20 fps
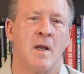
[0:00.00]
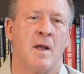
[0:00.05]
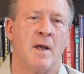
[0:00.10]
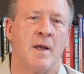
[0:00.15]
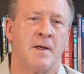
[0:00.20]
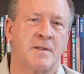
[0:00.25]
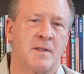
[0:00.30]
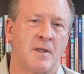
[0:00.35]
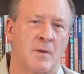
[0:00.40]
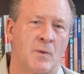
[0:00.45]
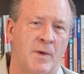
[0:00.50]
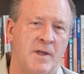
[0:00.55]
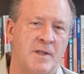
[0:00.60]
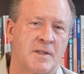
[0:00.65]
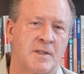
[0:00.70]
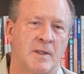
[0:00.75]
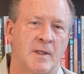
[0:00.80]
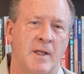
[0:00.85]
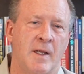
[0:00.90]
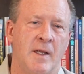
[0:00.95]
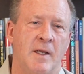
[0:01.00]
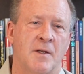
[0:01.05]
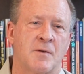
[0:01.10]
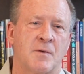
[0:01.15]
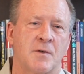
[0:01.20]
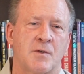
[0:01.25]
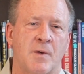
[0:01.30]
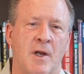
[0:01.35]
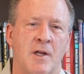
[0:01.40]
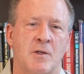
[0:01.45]
Until recently,
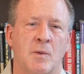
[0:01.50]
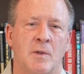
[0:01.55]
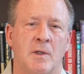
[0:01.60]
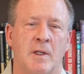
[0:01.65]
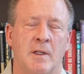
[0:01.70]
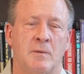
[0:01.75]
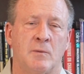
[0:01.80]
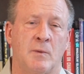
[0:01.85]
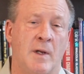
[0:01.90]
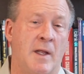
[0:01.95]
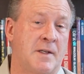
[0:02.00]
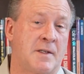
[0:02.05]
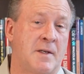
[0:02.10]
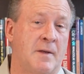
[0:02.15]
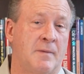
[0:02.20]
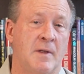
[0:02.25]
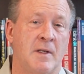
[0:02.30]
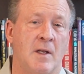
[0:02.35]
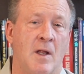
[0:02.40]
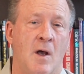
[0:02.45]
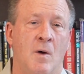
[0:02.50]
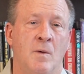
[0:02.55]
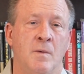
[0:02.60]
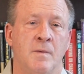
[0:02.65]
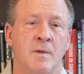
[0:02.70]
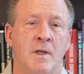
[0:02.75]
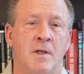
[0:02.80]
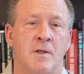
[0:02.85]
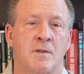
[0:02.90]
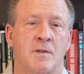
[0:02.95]
interest rates were relatively
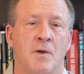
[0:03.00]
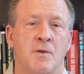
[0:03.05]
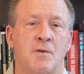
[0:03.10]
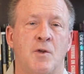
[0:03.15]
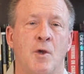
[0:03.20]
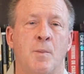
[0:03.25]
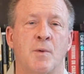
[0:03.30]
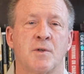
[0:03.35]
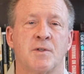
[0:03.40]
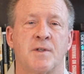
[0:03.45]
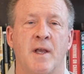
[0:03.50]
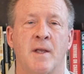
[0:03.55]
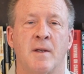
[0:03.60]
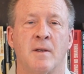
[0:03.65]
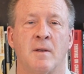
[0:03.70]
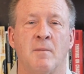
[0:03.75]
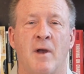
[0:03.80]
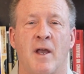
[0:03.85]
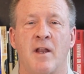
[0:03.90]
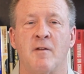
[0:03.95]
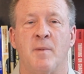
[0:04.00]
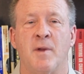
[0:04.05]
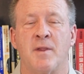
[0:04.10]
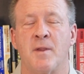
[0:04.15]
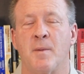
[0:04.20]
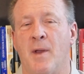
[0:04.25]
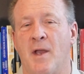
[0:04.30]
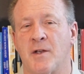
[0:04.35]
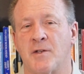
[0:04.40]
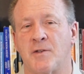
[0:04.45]
low, so 2% might have
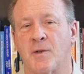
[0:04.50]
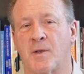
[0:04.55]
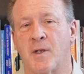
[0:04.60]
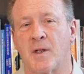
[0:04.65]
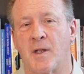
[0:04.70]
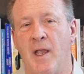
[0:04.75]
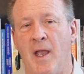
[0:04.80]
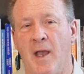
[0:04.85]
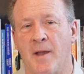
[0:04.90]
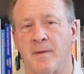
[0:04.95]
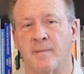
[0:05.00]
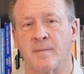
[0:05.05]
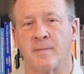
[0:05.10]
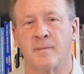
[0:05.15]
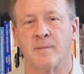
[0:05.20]
been the best you could get.